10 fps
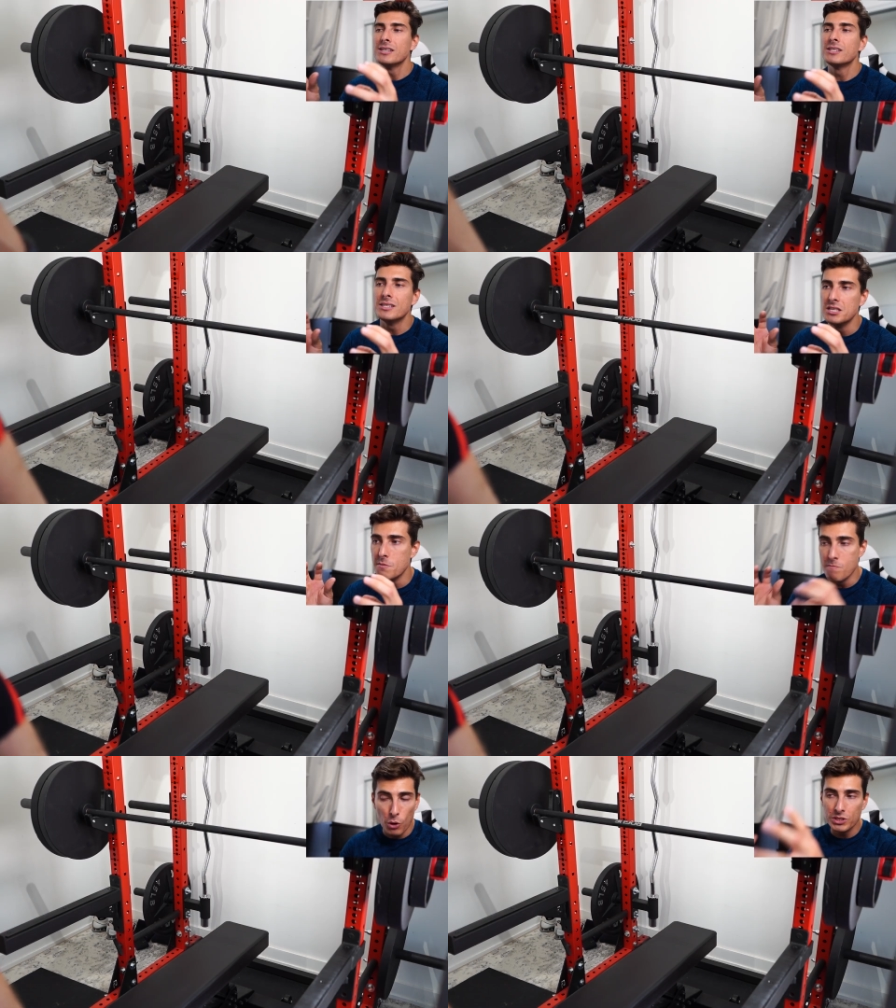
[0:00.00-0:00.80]
This is the
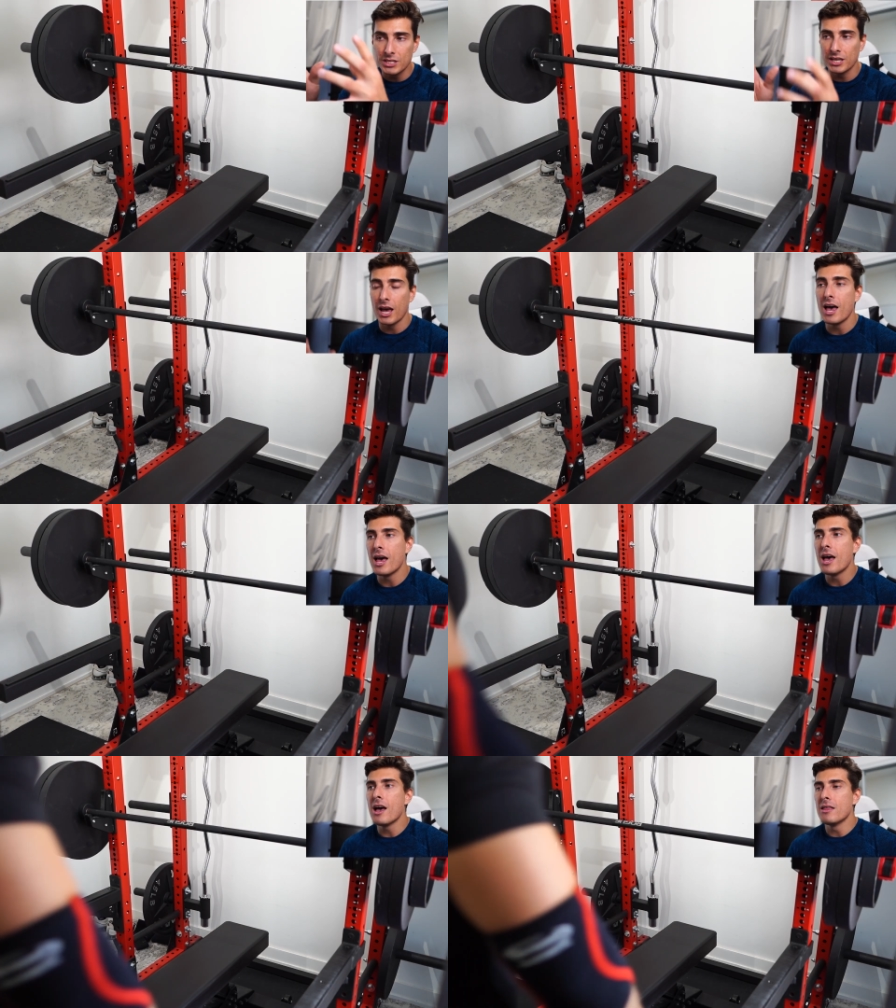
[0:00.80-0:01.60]
most
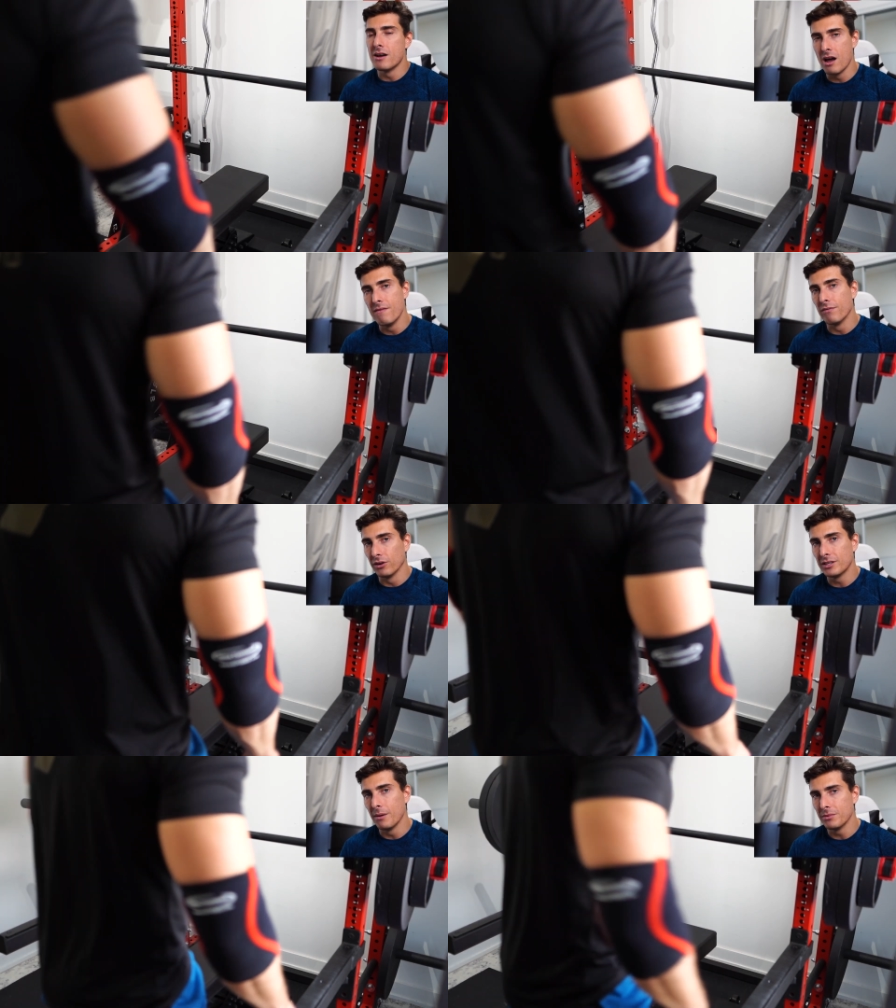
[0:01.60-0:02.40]
that I've
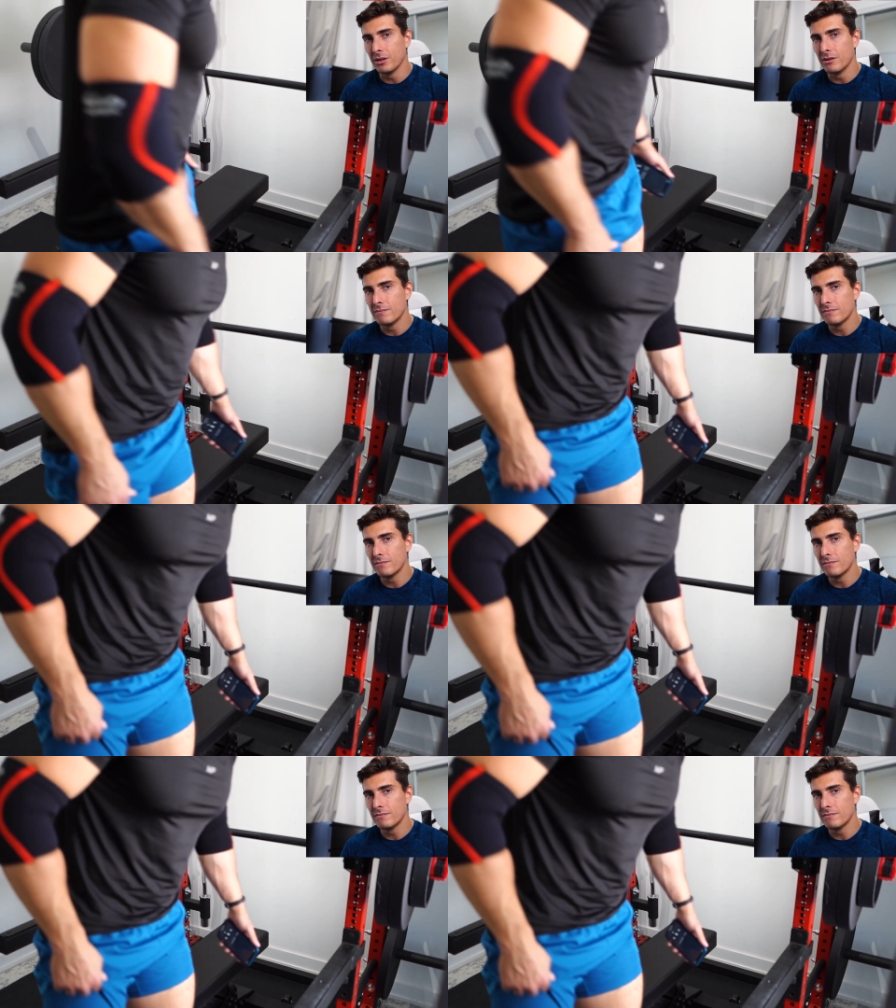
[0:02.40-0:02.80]
ever attempted.